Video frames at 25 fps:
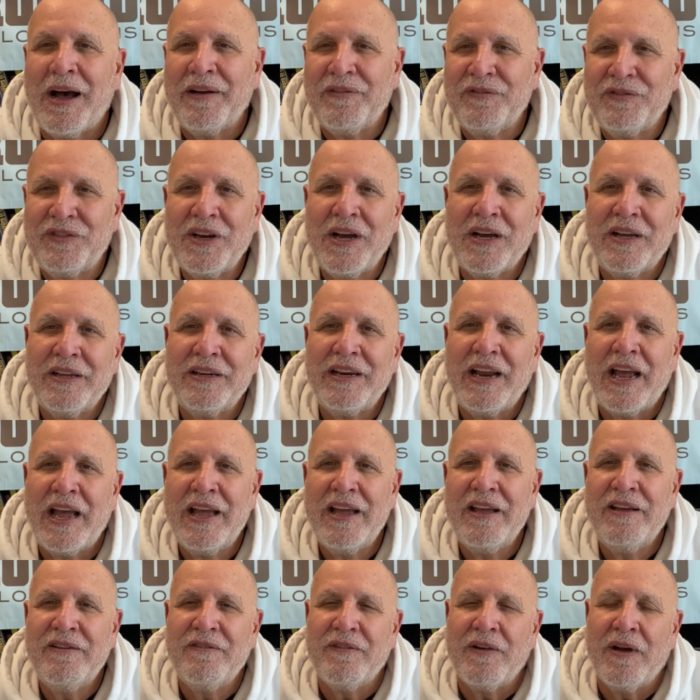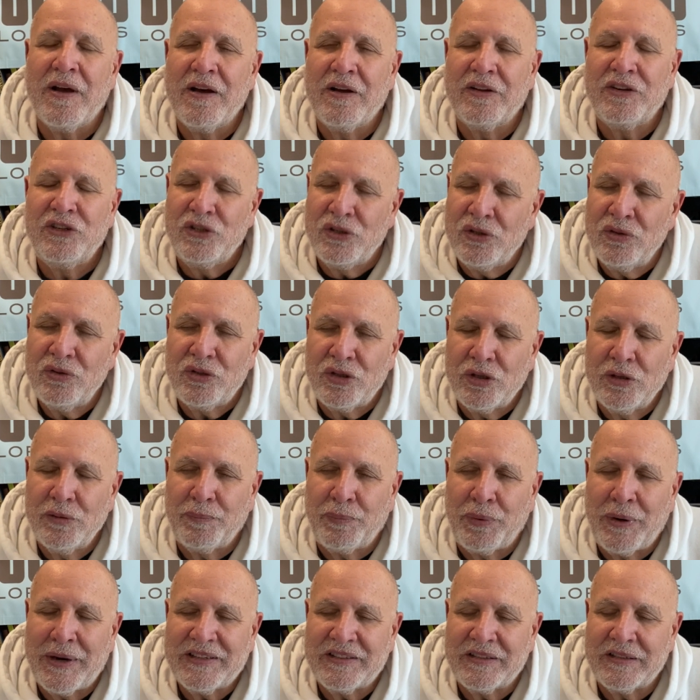I've done a
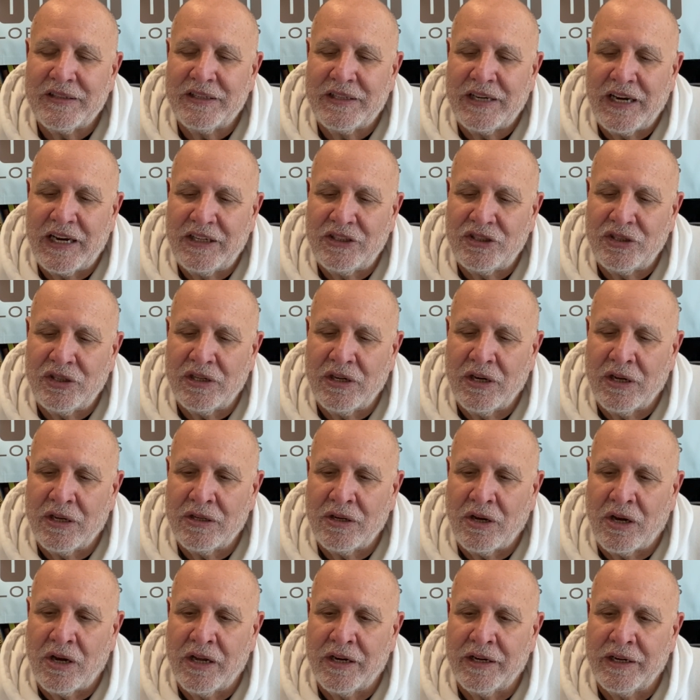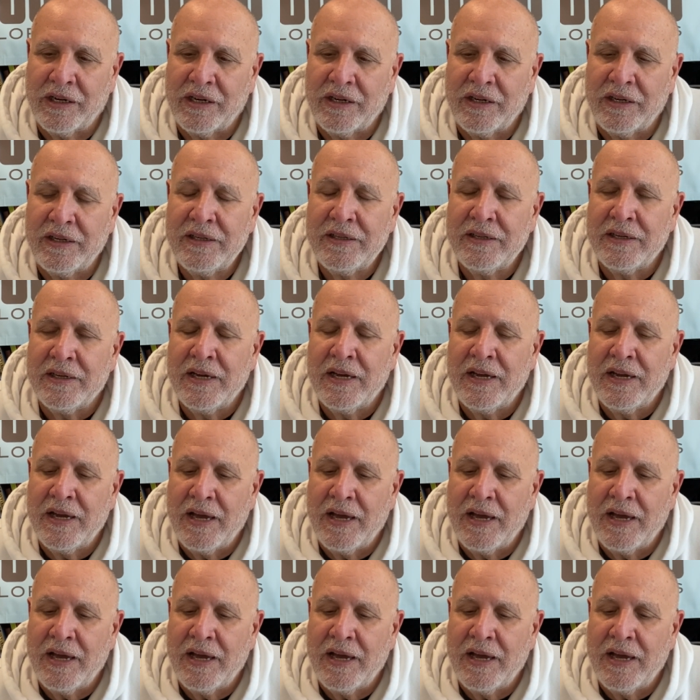YouTube presentation on Hanukkah.